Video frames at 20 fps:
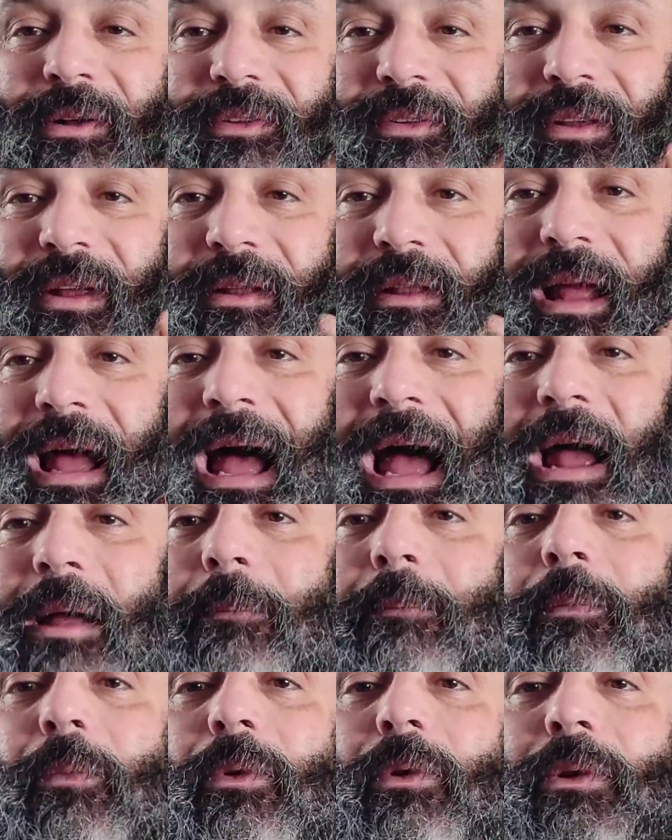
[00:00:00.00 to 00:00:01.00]
said
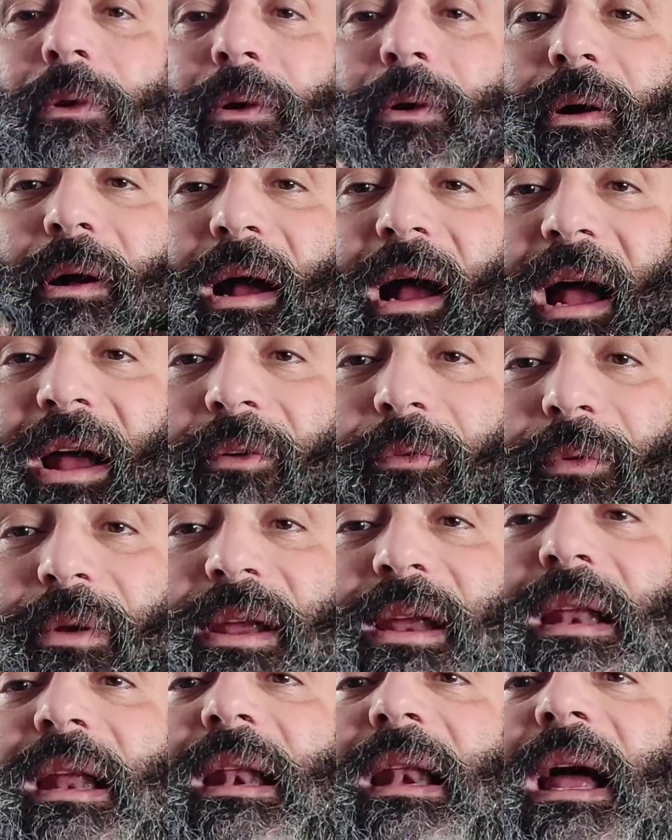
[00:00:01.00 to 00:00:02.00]
I'm I
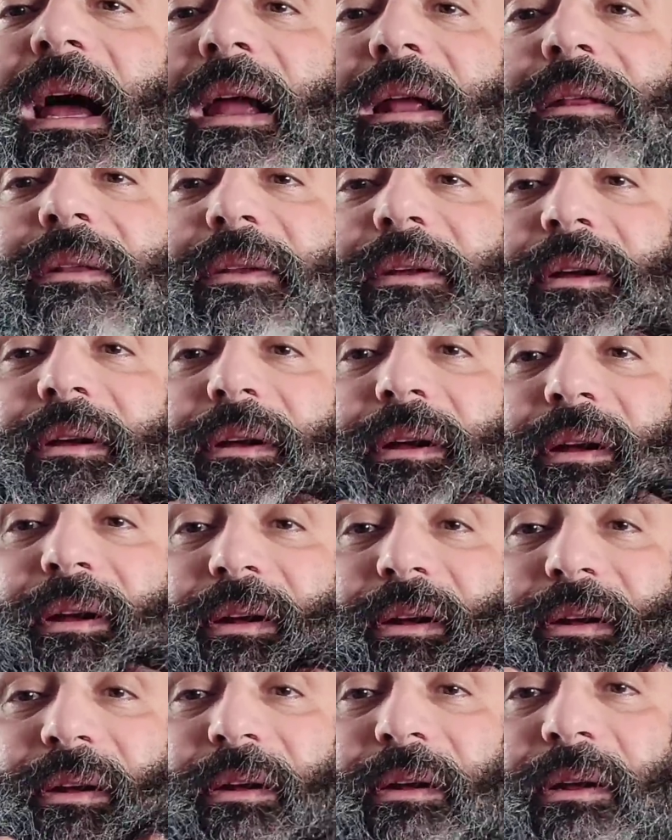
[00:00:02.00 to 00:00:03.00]
really like the
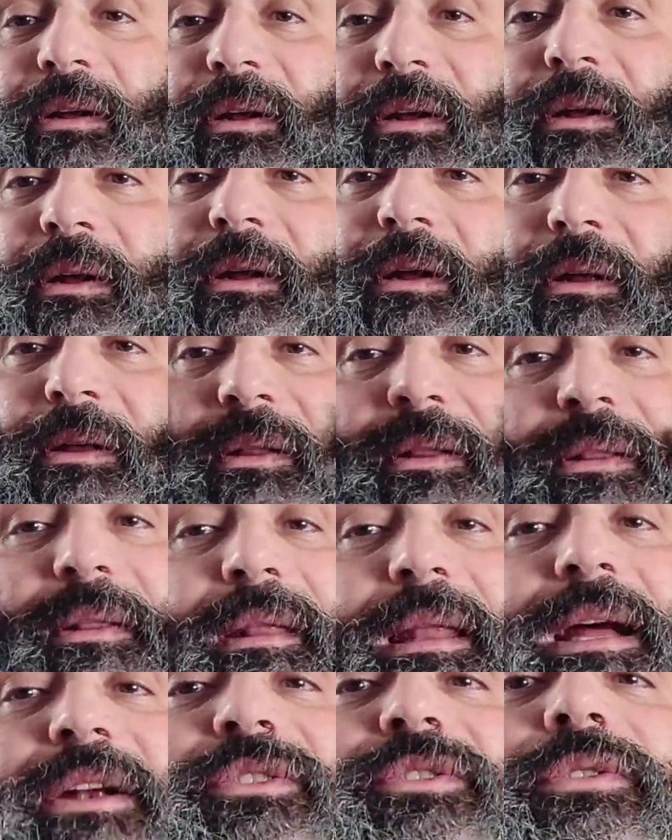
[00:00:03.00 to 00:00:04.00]

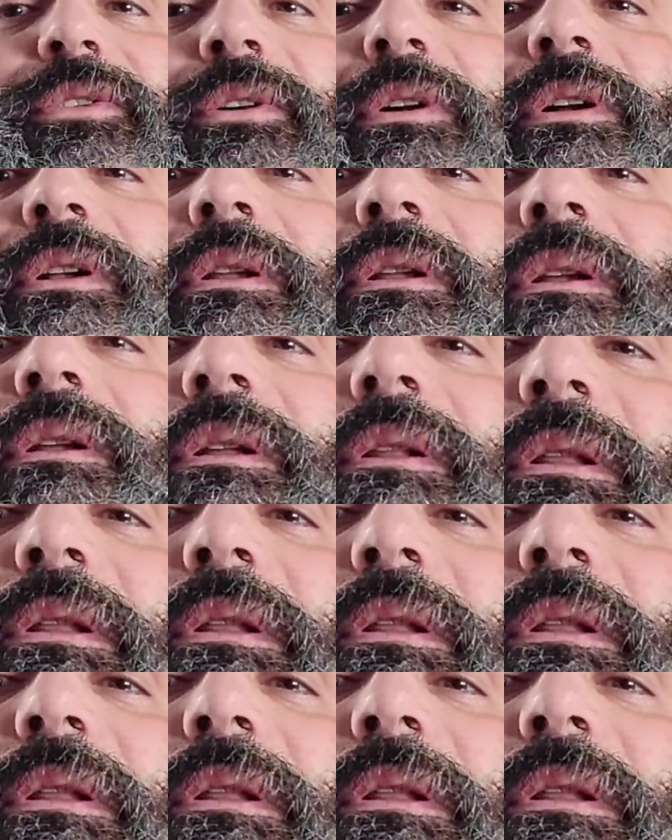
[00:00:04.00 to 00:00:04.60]
natural